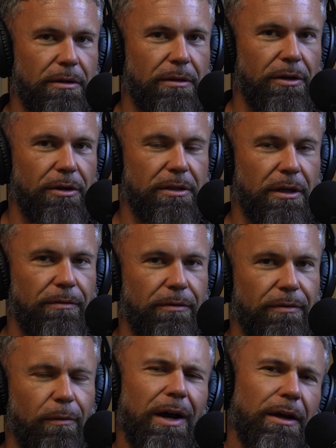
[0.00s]
do yourself
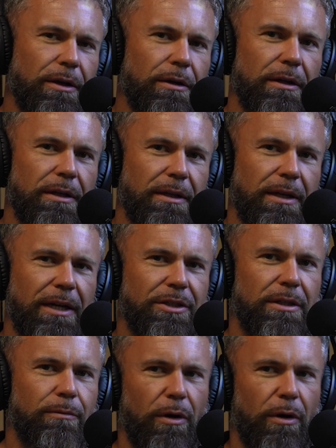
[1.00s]
it actually,